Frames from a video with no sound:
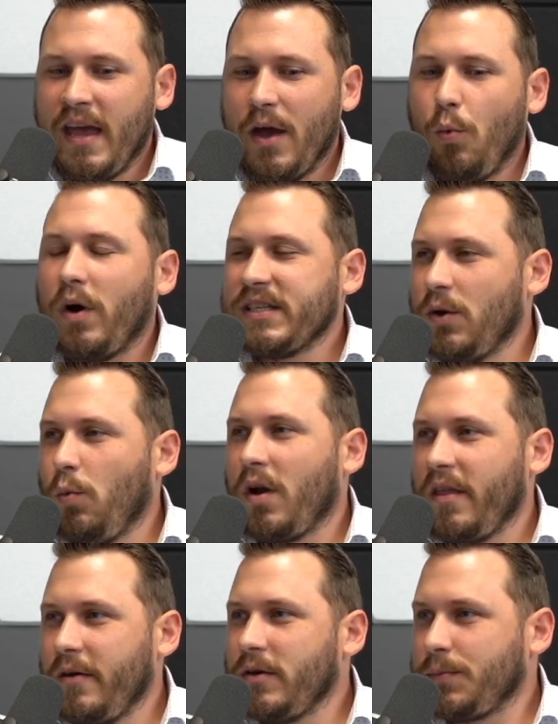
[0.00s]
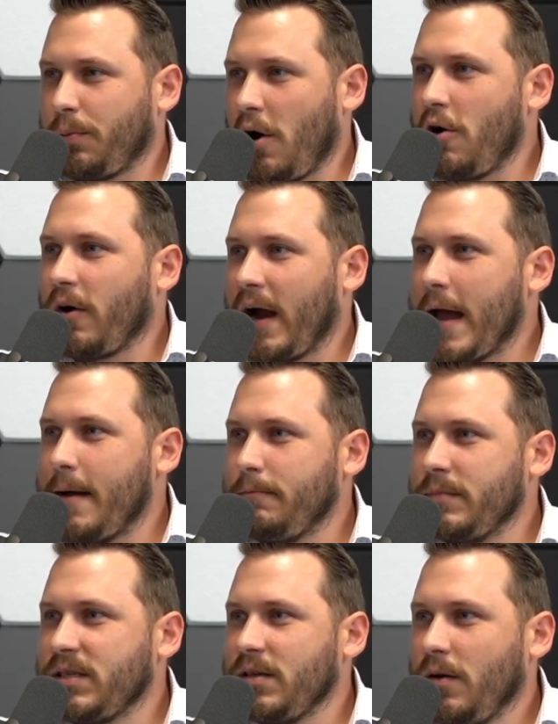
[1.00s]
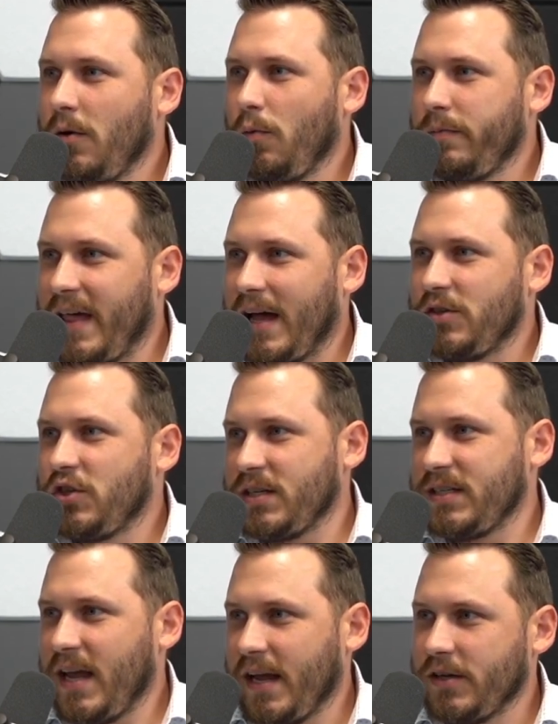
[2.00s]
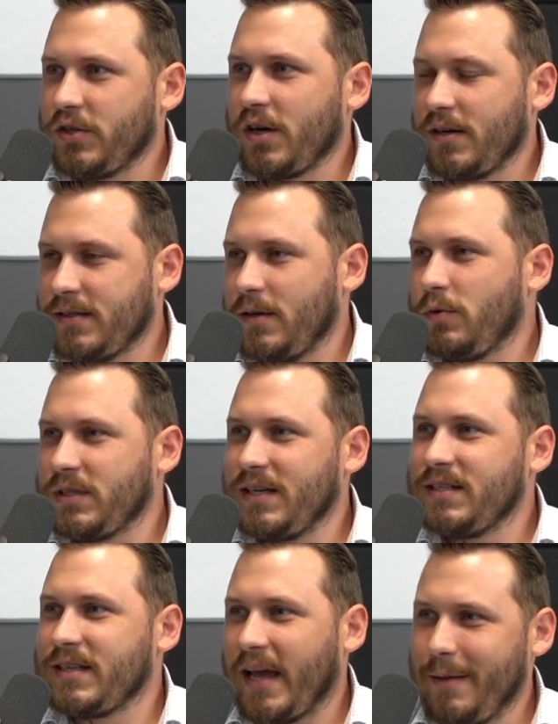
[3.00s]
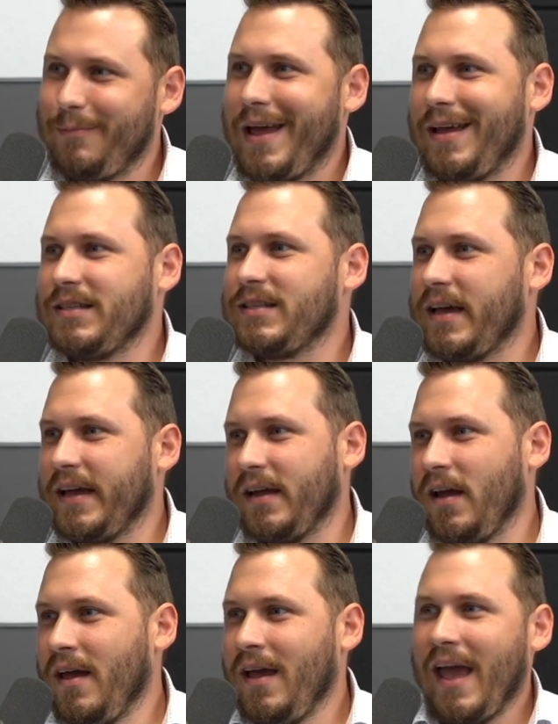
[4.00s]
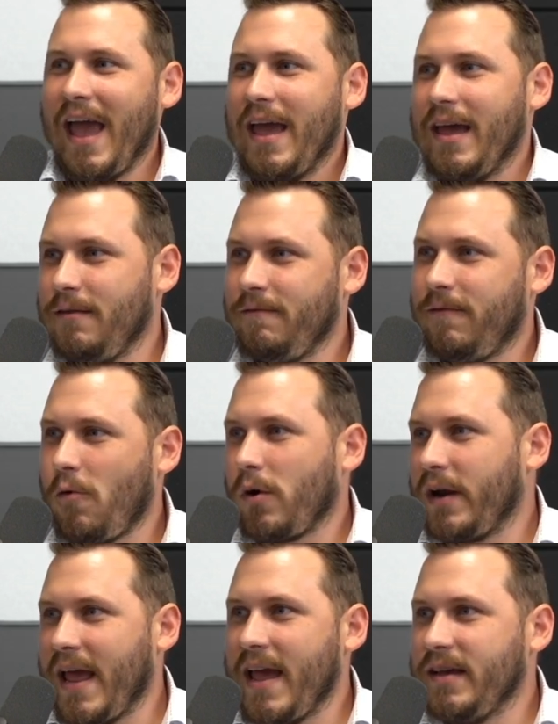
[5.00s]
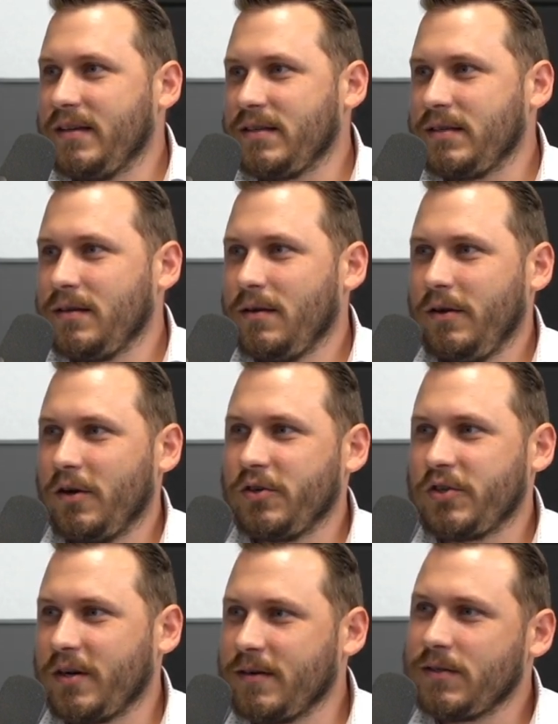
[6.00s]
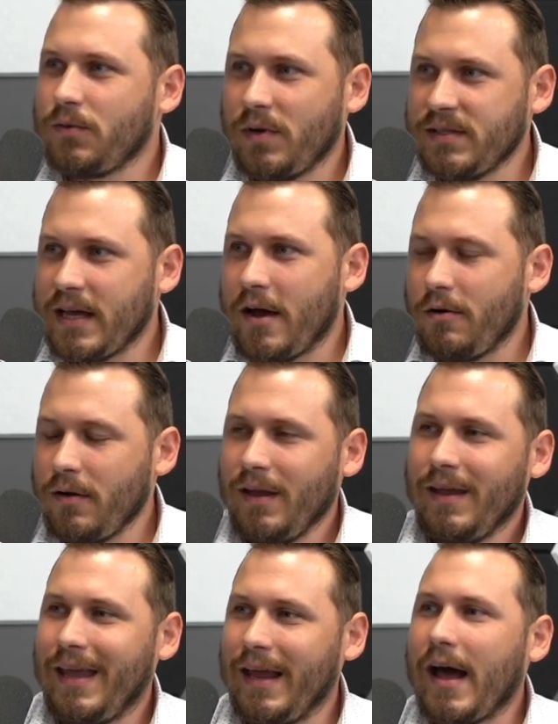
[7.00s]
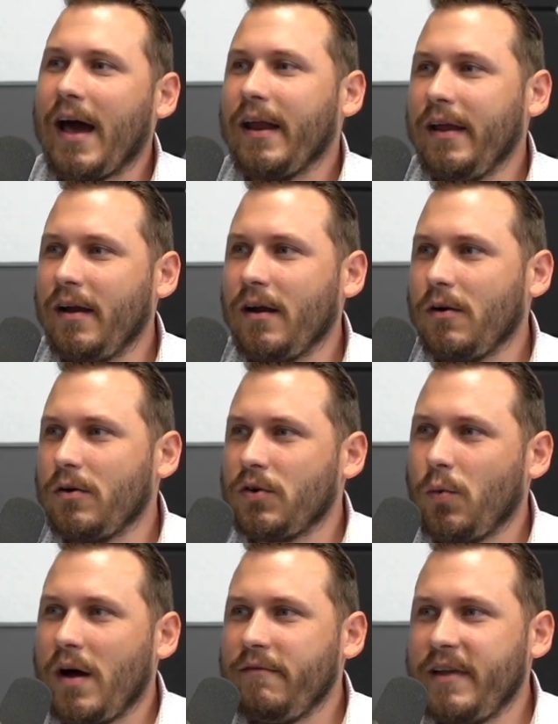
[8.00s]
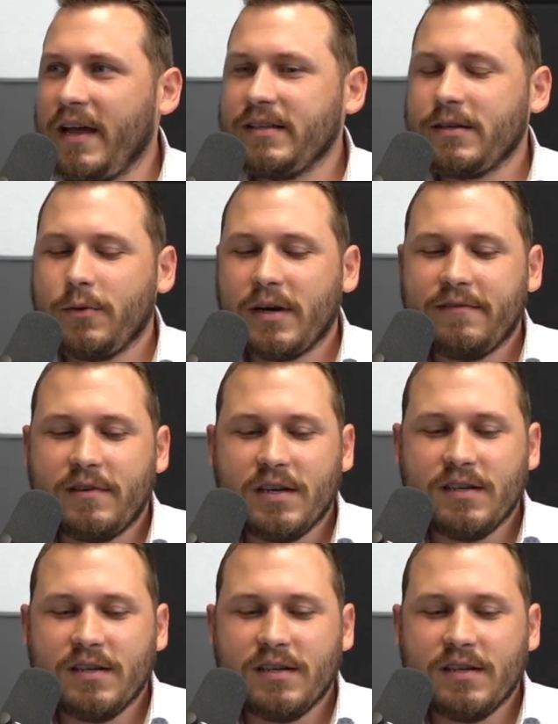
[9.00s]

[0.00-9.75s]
wasn't one of those programs that just take insurance. It wasn't a psych base like, hey, in 4 days, your insurance runs out, get out of here, or 12 days or whatever it